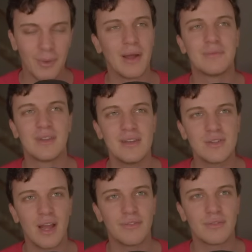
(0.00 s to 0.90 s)
Did he
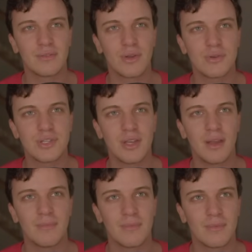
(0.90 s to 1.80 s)
draft
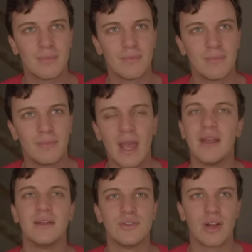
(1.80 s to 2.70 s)
Gauthier? Yeah,
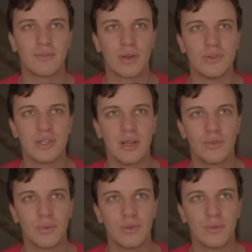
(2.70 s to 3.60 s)
he did draft Gauthier in
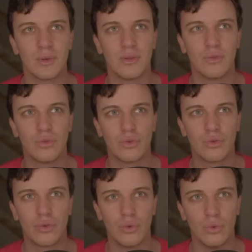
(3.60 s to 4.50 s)
2022.